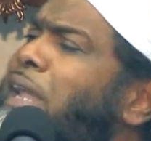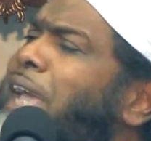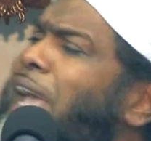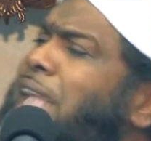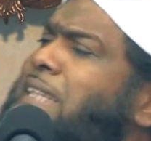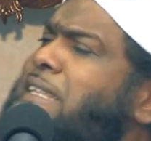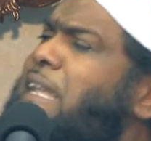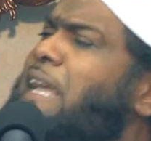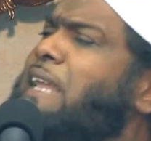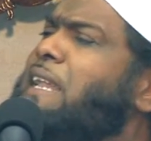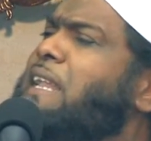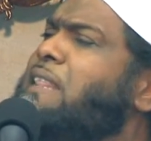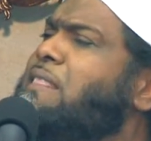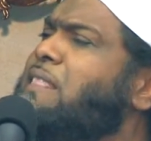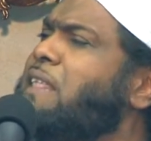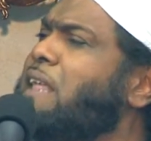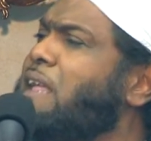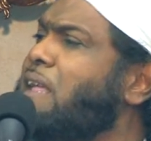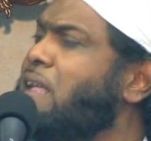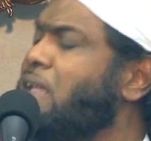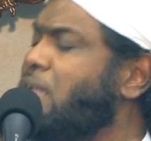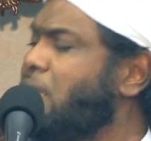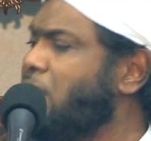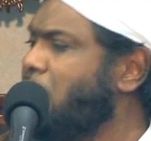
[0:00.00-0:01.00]
get
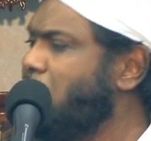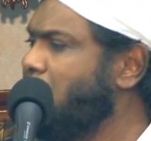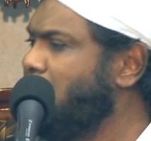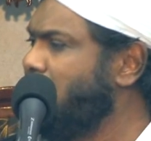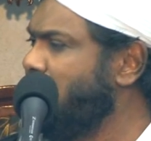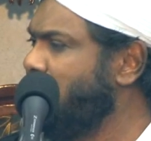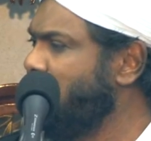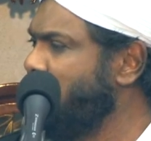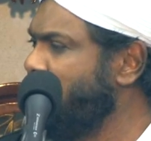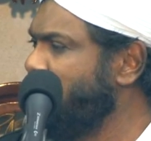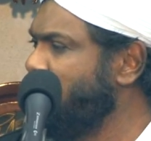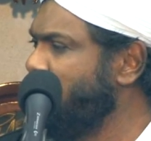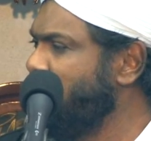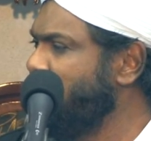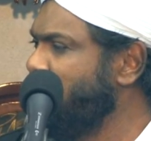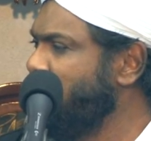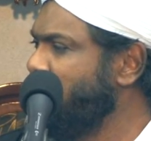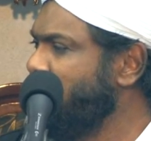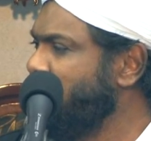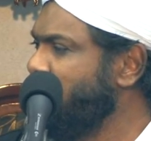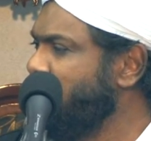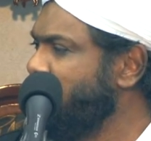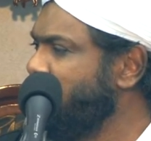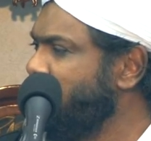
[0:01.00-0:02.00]
anything.
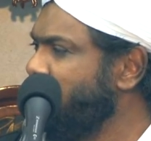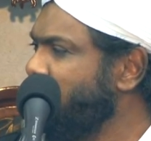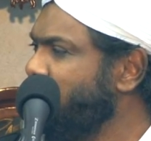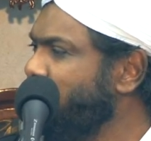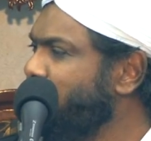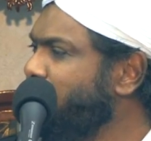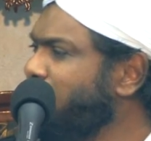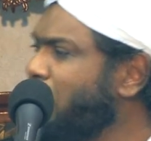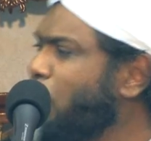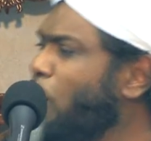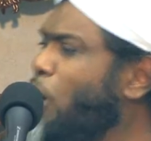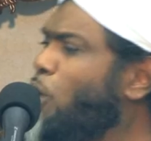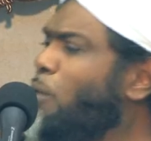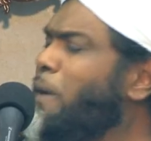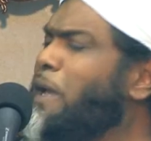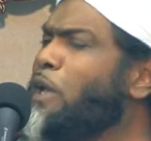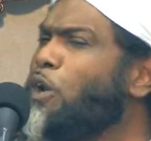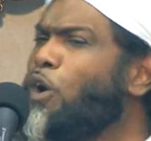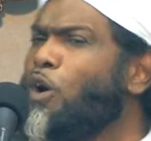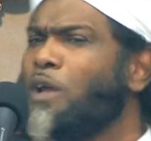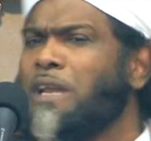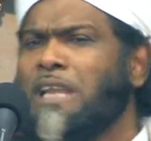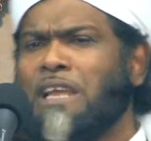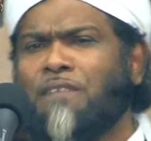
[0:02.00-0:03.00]
Because we
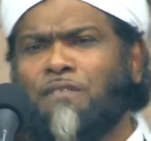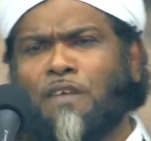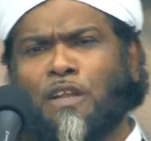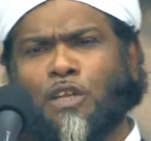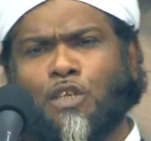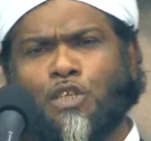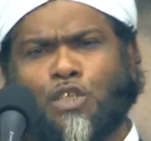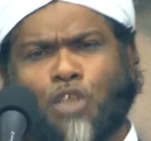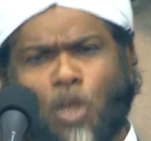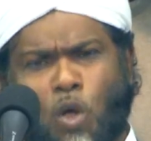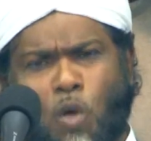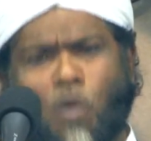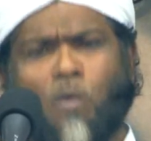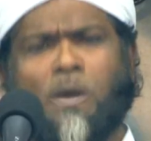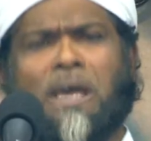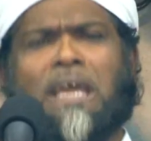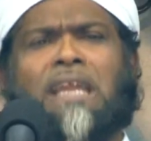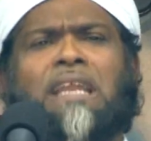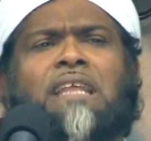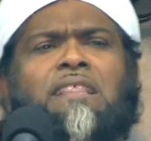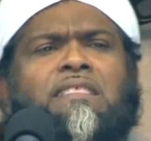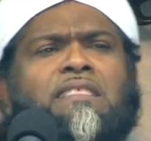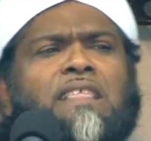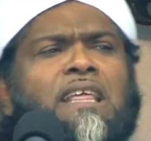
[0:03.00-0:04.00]
don't even do
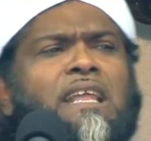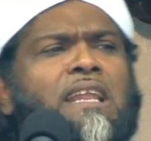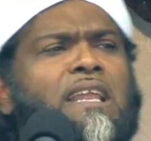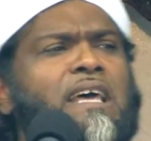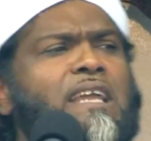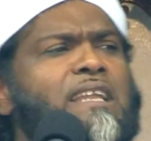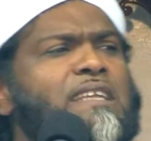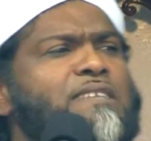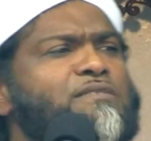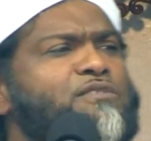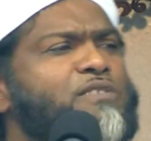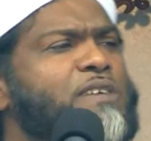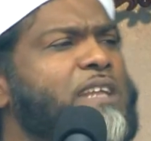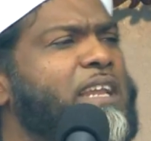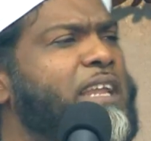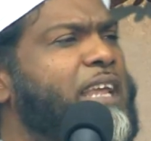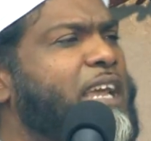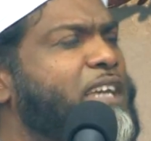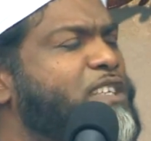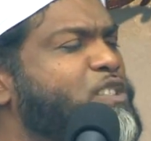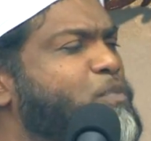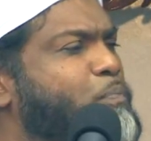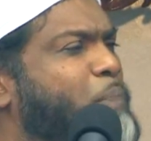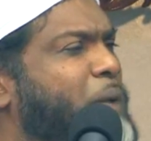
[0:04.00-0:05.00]
anything that is really
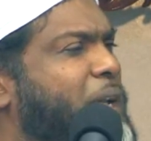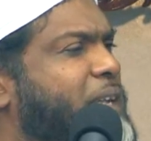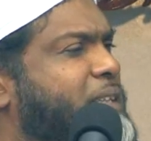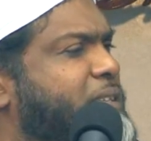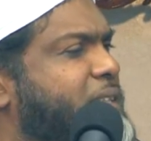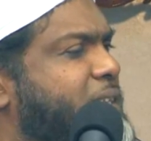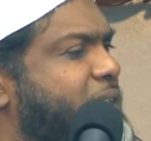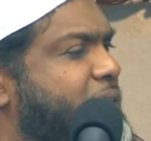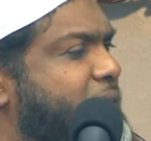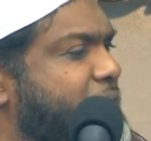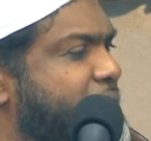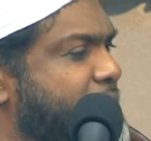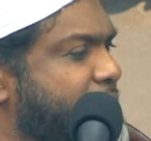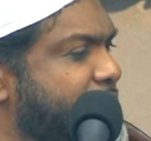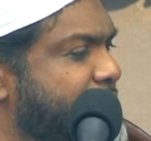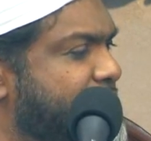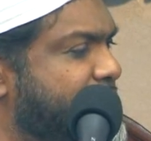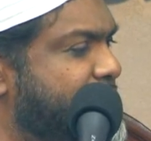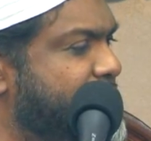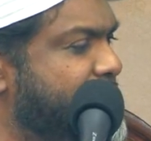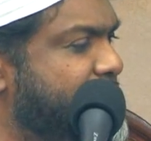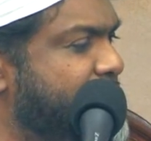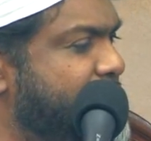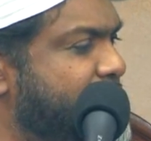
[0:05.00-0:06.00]
expected.
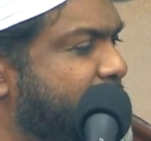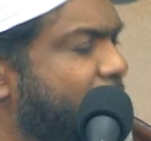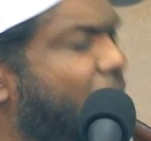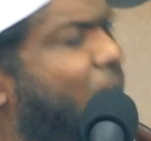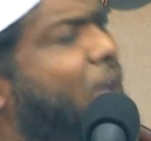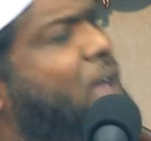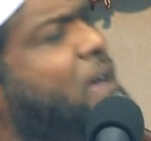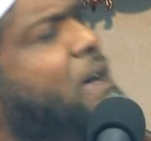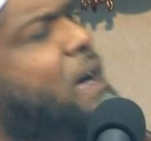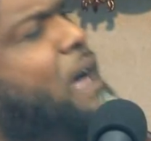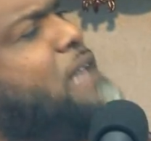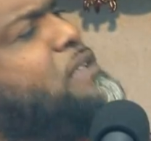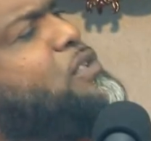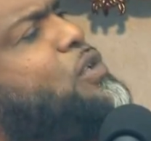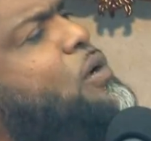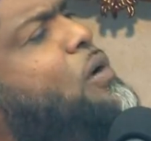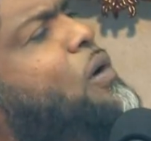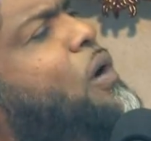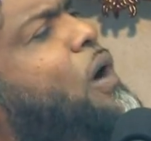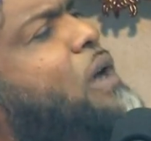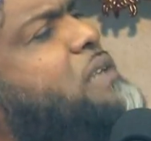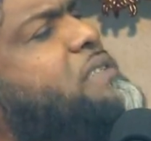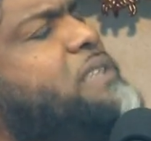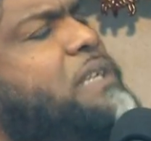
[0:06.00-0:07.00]
Haqqatu
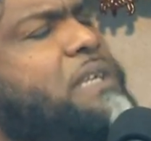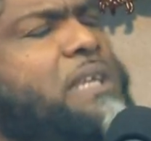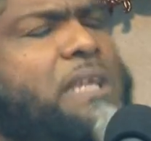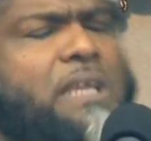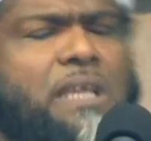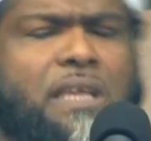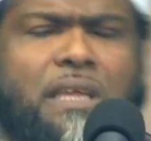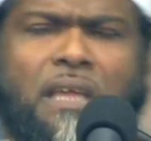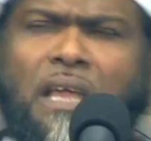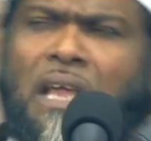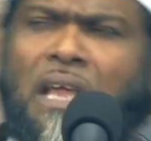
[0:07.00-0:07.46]
qatihi,